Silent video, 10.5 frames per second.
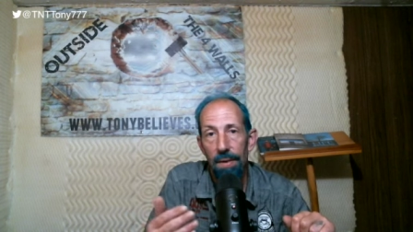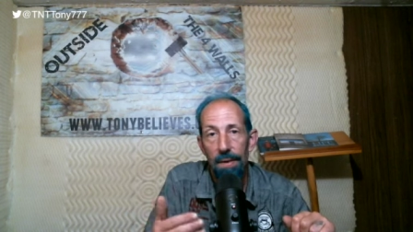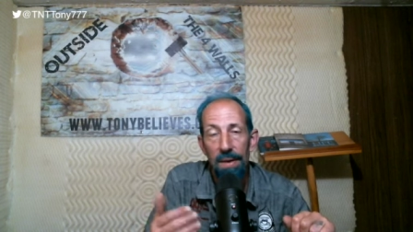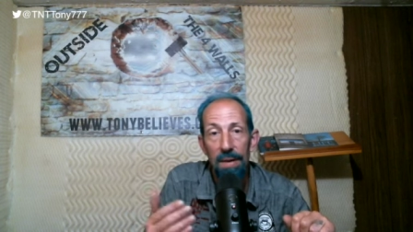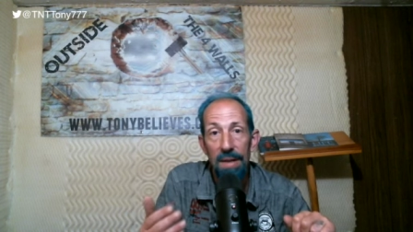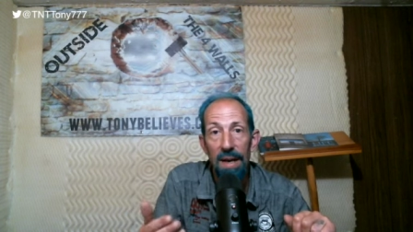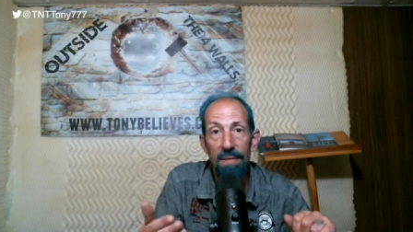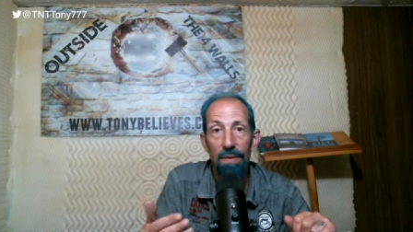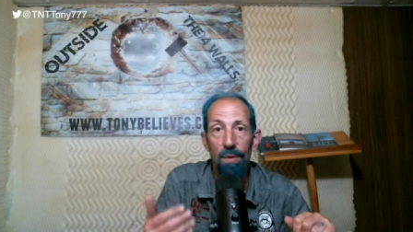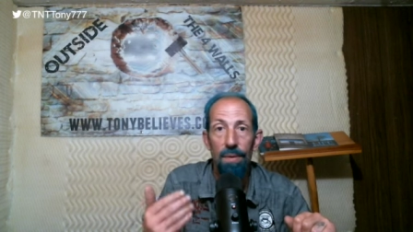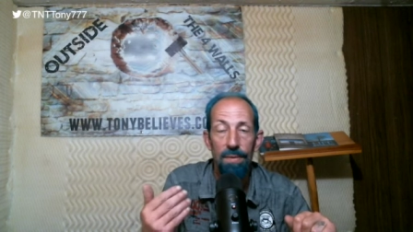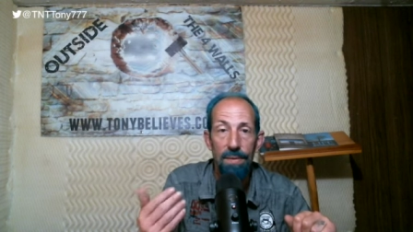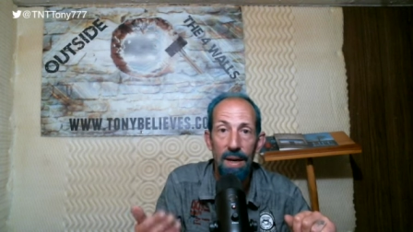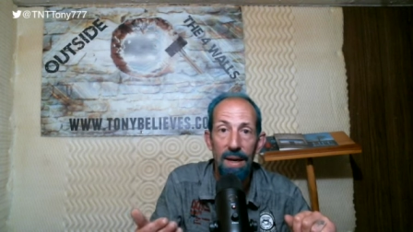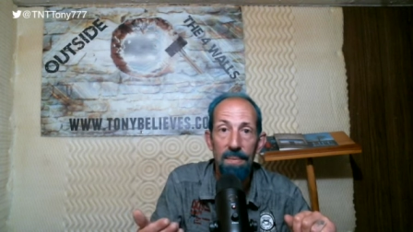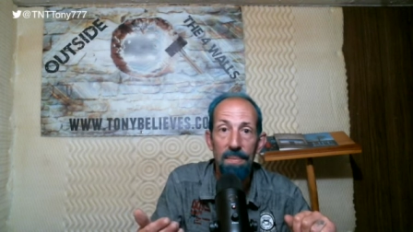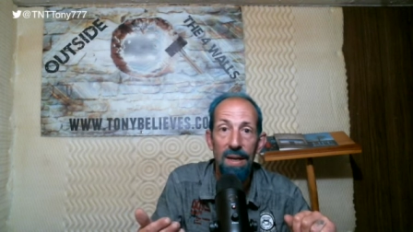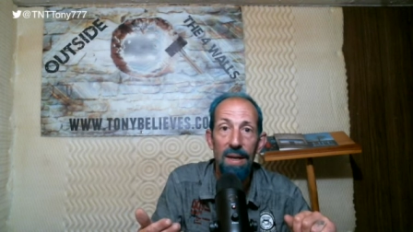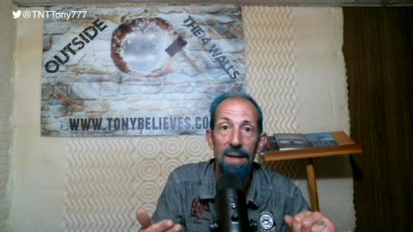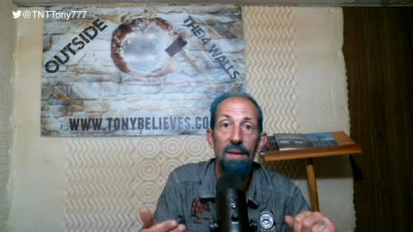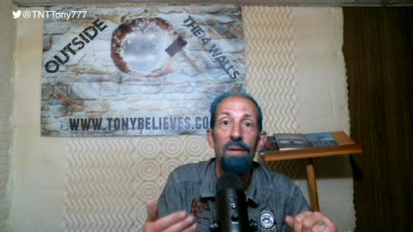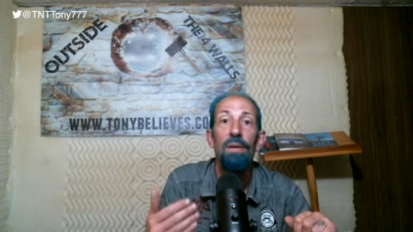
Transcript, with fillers: The devil, same thing.